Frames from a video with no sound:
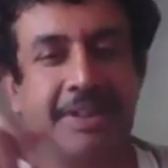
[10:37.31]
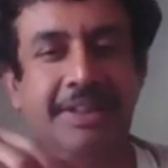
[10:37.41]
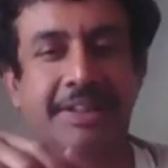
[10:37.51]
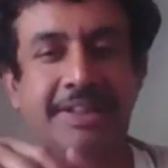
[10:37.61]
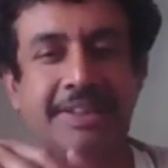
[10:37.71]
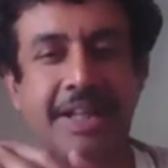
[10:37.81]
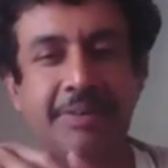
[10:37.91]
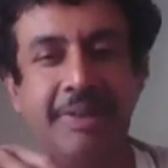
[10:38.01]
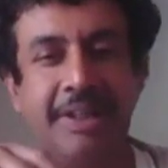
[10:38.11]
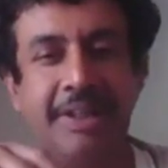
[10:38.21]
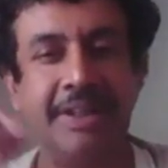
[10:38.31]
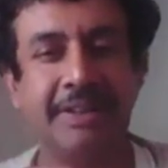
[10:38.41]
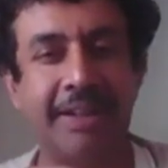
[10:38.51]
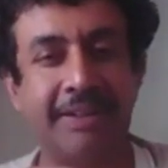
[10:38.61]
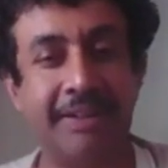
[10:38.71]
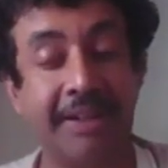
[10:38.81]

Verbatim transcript: Samhita is arguing that there are